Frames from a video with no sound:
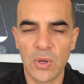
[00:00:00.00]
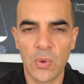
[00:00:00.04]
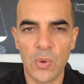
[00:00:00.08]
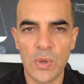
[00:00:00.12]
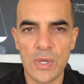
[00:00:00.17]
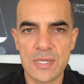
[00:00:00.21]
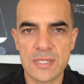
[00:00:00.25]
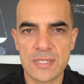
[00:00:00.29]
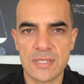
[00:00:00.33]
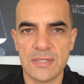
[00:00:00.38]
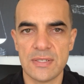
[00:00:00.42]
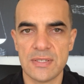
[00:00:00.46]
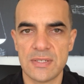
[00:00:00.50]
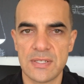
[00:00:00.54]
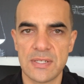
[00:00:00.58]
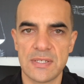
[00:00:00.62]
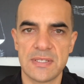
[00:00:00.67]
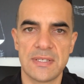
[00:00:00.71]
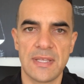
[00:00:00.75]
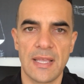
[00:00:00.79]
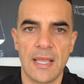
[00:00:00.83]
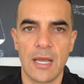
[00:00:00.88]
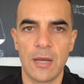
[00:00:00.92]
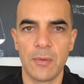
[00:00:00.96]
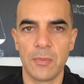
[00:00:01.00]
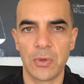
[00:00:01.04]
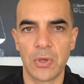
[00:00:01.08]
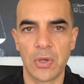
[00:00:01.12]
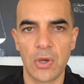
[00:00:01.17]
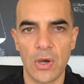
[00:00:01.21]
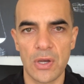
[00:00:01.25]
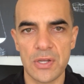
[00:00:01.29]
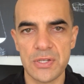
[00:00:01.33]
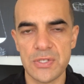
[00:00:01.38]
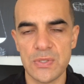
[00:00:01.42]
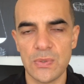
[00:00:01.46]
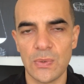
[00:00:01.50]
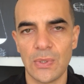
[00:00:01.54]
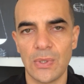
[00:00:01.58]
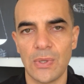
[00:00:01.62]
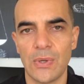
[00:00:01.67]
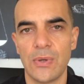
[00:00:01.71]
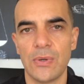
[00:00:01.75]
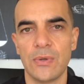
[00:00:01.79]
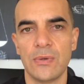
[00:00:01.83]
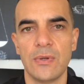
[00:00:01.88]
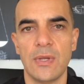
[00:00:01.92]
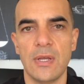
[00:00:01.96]
of questions just to help guide you
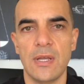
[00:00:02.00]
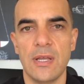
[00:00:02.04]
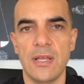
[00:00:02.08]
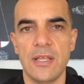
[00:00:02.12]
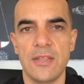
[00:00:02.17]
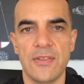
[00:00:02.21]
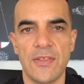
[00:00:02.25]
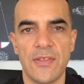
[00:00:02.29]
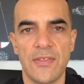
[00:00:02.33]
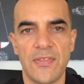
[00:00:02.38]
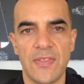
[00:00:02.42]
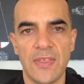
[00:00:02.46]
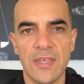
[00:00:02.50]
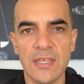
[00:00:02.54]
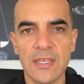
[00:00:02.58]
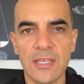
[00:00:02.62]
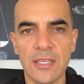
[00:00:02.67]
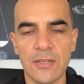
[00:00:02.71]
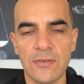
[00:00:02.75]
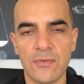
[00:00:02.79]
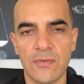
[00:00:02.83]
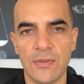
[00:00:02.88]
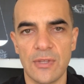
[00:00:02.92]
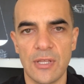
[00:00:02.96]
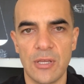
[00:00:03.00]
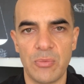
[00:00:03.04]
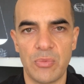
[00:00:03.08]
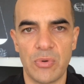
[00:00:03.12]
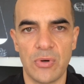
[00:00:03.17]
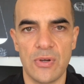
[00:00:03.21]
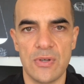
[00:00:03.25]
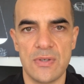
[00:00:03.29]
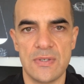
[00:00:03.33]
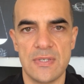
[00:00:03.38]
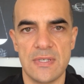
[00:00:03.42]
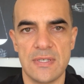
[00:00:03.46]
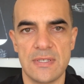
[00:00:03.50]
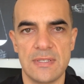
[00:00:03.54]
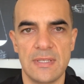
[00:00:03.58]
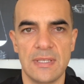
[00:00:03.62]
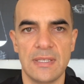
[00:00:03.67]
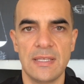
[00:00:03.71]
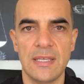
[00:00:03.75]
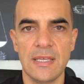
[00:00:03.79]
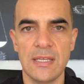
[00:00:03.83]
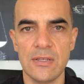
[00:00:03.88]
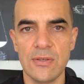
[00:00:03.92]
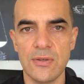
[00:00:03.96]
along the thinking for that process, to
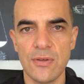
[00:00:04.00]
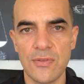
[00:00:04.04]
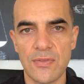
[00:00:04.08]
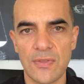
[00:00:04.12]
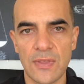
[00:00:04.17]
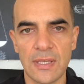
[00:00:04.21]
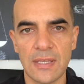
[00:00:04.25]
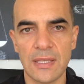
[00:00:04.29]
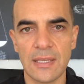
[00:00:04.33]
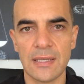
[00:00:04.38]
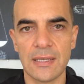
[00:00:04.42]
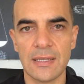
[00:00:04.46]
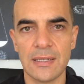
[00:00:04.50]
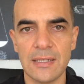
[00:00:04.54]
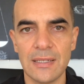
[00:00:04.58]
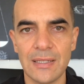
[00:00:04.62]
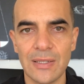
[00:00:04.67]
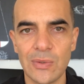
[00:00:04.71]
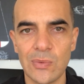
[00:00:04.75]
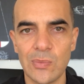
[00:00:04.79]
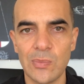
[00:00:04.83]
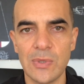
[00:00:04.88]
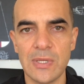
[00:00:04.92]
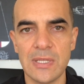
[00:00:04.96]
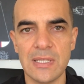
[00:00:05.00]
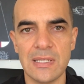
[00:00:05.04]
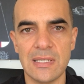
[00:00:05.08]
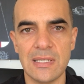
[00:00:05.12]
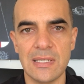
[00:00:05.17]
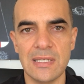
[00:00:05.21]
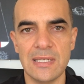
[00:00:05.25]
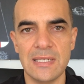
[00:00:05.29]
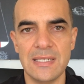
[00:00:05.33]
get you thinking a little bit